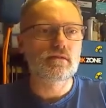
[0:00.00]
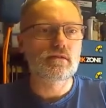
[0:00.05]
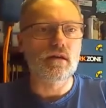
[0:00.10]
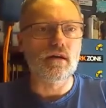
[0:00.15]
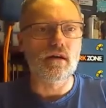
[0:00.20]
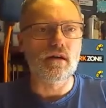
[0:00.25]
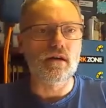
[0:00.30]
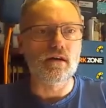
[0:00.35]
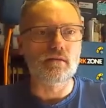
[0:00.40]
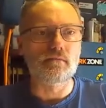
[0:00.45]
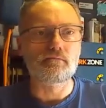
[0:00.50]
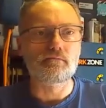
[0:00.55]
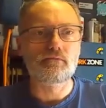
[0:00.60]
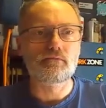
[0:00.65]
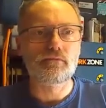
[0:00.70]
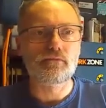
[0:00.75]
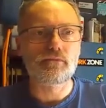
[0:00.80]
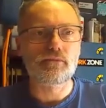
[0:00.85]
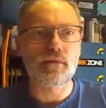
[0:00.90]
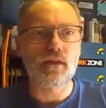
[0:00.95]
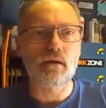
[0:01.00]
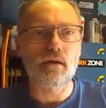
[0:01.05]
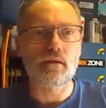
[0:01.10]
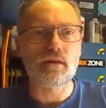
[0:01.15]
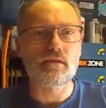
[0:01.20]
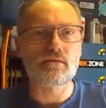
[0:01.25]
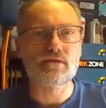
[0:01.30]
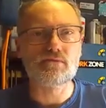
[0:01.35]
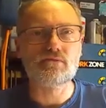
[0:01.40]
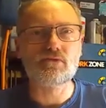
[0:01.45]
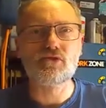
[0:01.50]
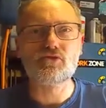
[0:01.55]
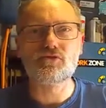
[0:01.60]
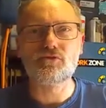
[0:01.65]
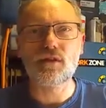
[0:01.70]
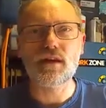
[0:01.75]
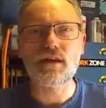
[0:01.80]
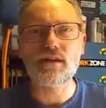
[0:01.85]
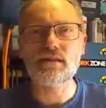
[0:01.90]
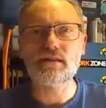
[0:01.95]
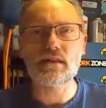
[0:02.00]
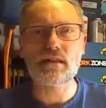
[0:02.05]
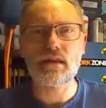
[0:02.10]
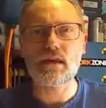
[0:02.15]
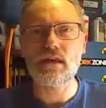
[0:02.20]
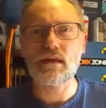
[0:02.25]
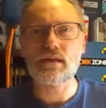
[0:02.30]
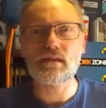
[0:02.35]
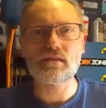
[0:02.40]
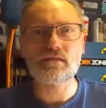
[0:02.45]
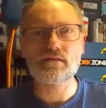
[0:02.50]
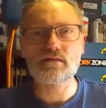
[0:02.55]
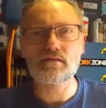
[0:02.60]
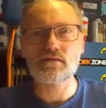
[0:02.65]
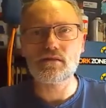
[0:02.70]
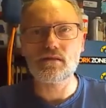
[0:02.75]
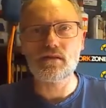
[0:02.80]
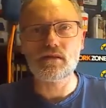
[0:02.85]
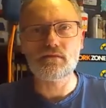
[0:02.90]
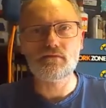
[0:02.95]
I mean, there were some crazy things,